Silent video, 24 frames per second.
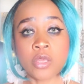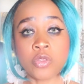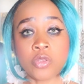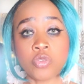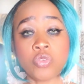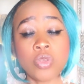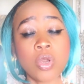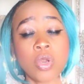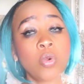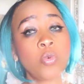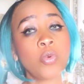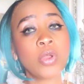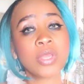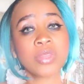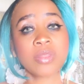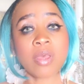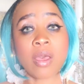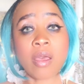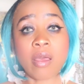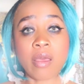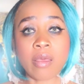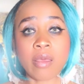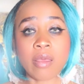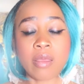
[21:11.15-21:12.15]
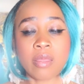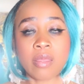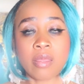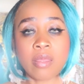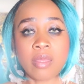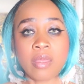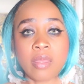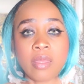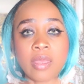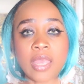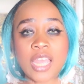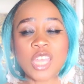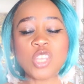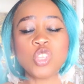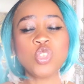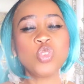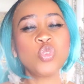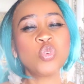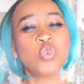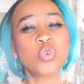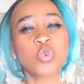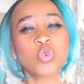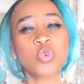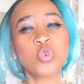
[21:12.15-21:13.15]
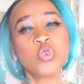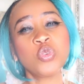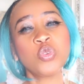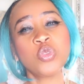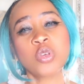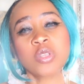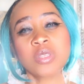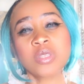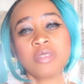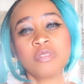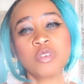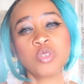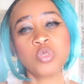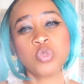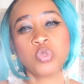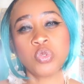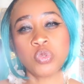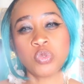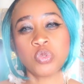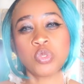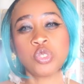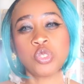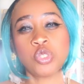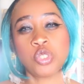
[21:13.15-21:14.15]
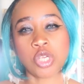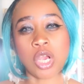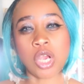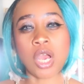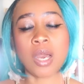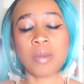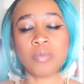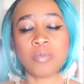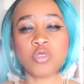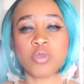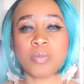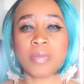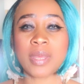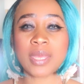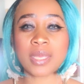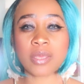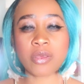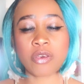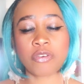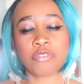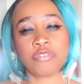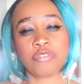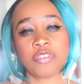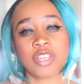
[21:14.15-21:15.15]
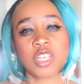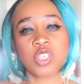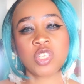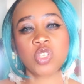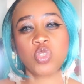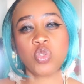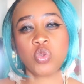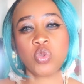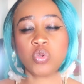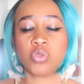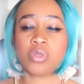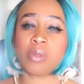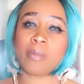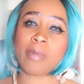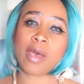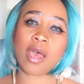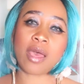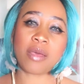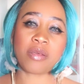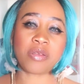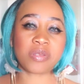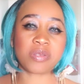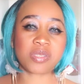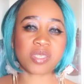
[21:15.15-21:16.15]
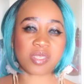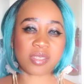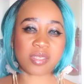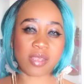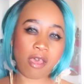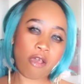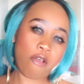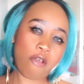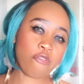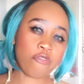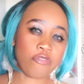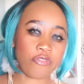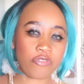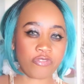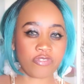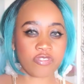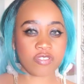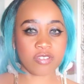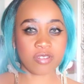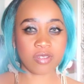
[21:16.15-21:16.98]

You're with her and you could not even do the job to make her feel good about herself.